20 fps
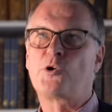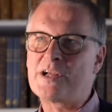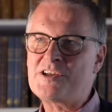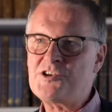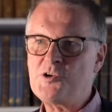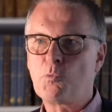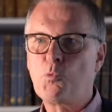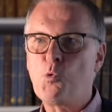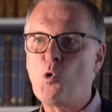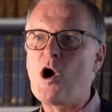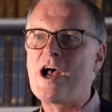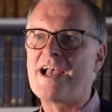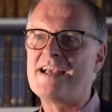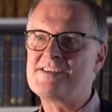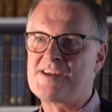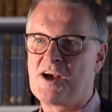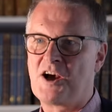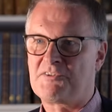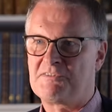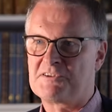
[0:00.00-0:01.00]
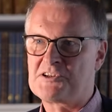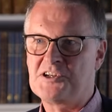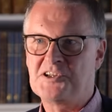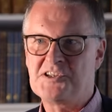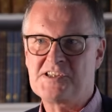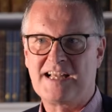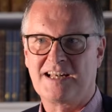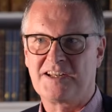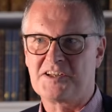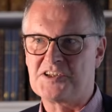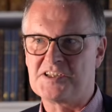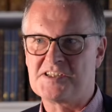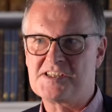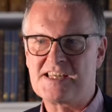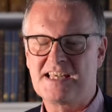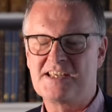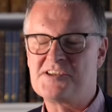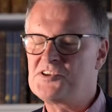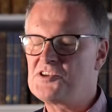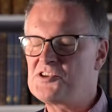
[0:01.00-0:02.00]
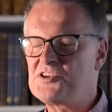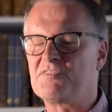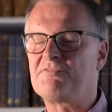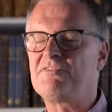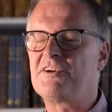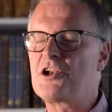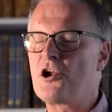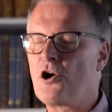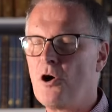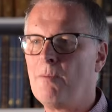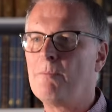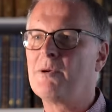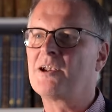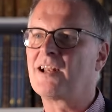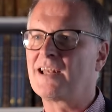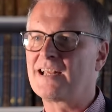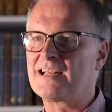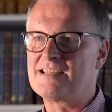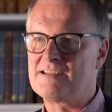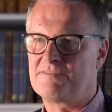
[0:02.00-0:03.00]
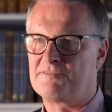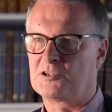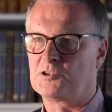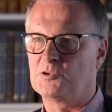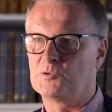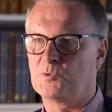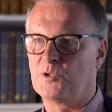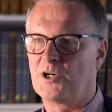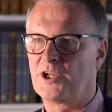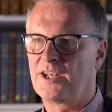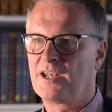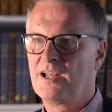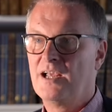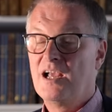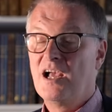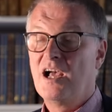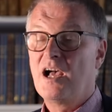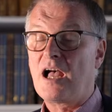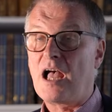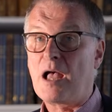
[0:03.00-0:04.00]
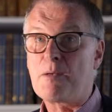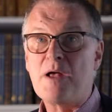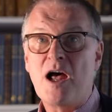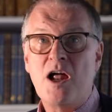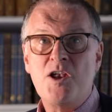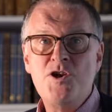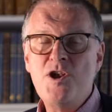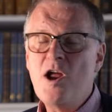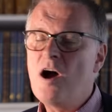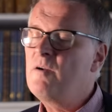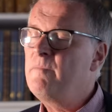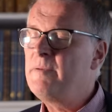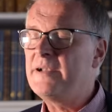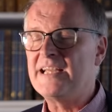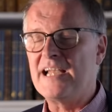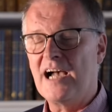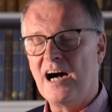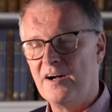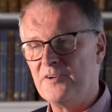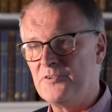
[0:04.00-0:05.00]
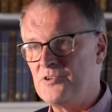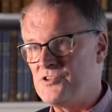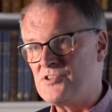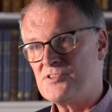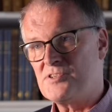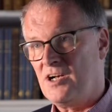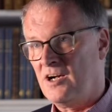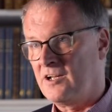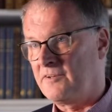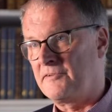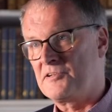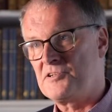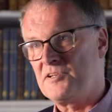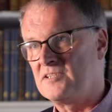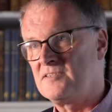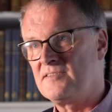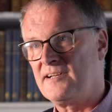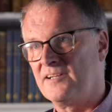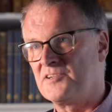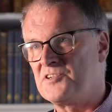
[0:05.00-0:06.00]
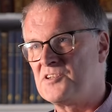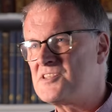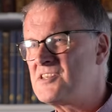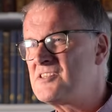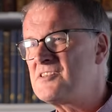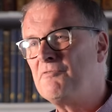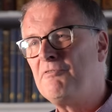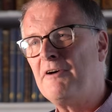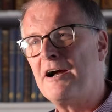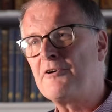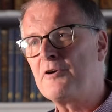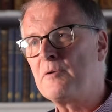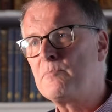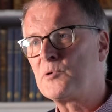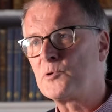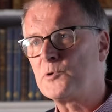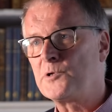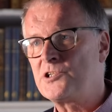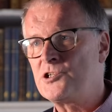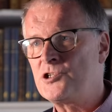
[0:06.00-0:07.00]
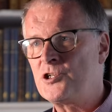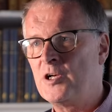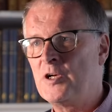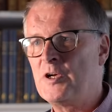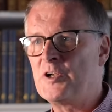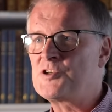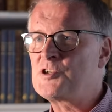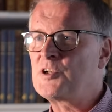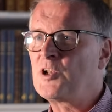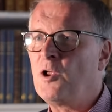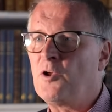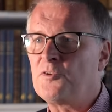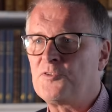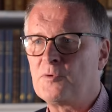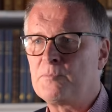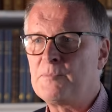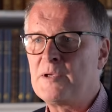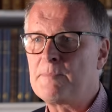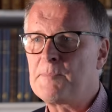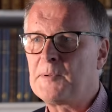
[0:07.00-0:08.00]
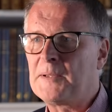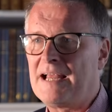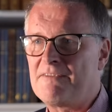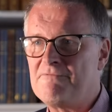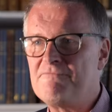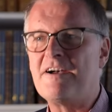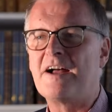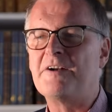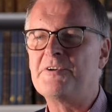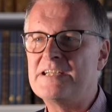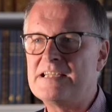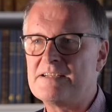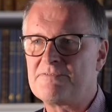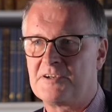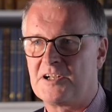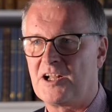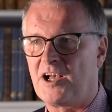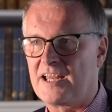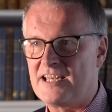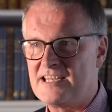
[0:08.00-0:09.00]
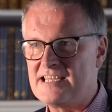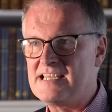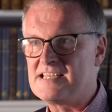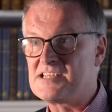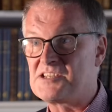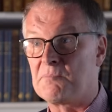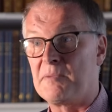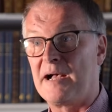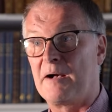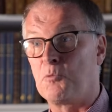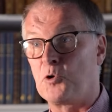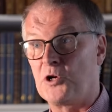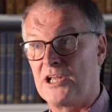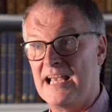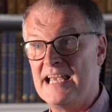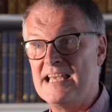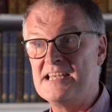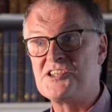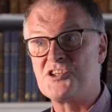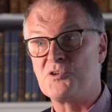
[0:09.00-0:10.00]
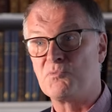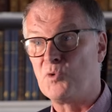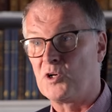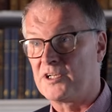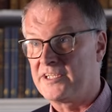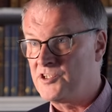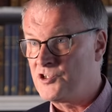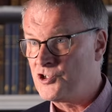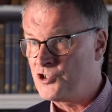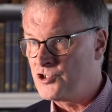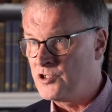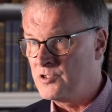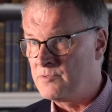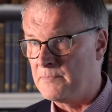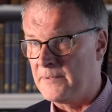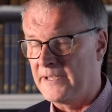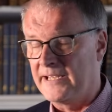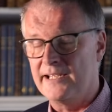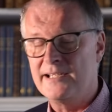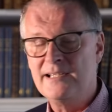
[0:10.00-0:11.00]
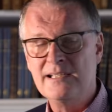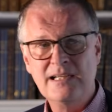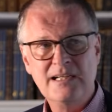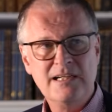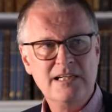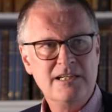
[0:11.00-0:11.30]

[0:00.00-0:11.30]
question, what is artificial intelligence, is just a phenomenally difficult one. Nobody owns artificial intelligence. It's a very broad church. Lots of people have very different ideas about what it is and what it should be.